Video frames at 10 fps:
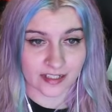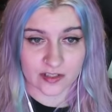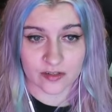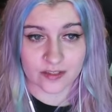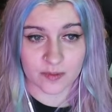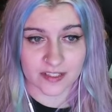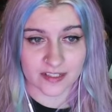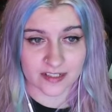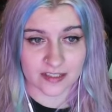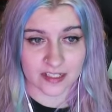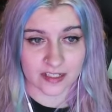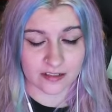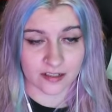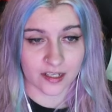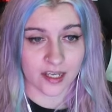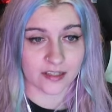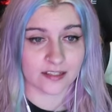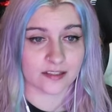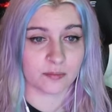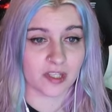So this could be 16, this
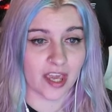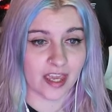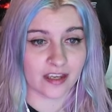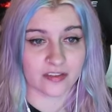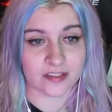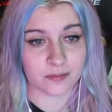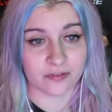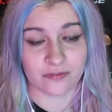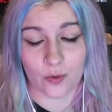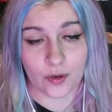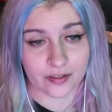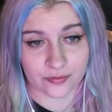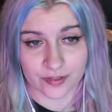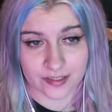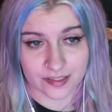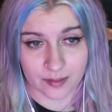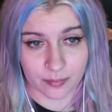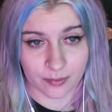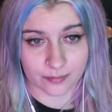could be 8, and this could be 4, for example.